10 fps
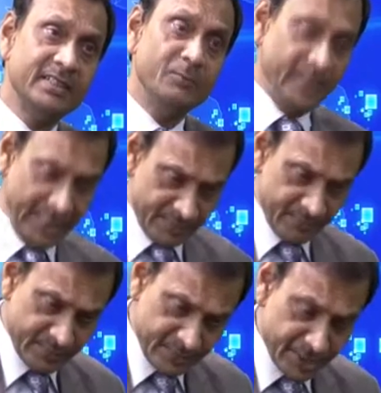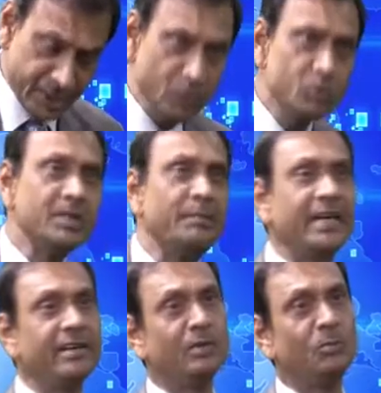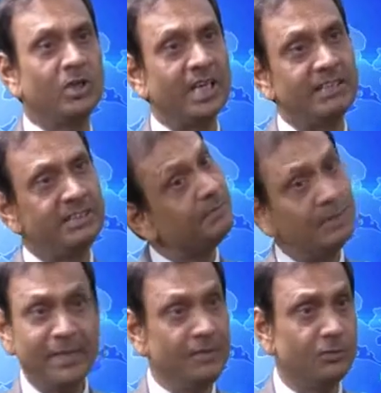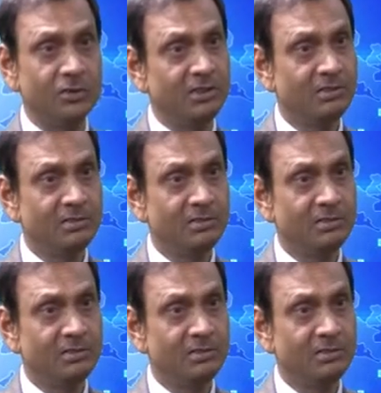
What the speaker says: we have reduced the maternal mortality by manifold.